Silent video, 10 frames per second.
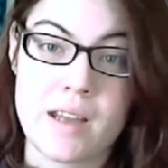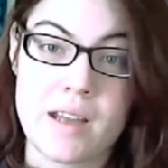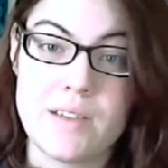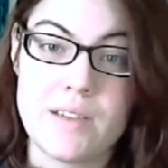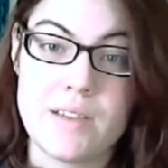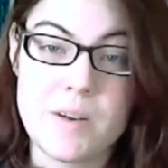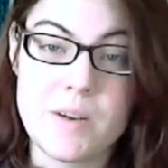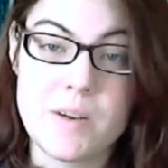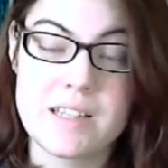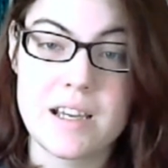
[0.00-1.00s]
If someone
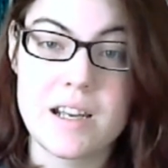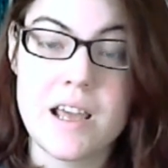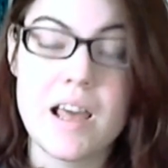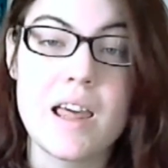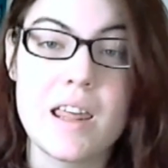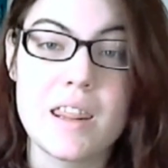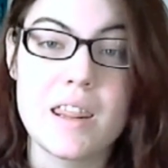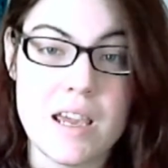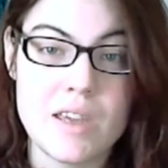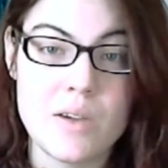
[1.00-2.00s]
else did,
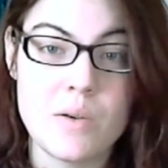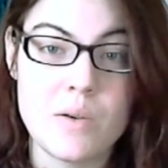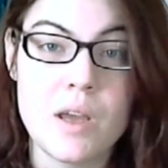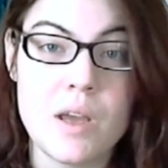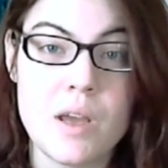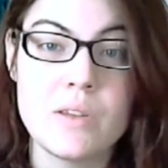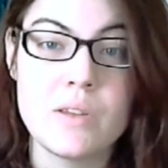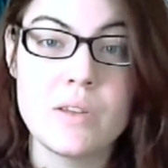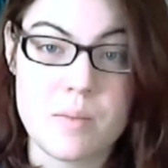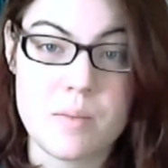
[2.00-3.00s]
thank you.
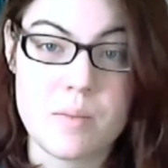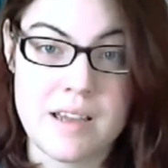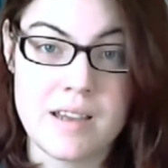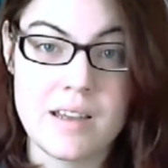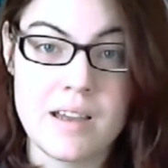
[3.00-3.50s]
You're amazing.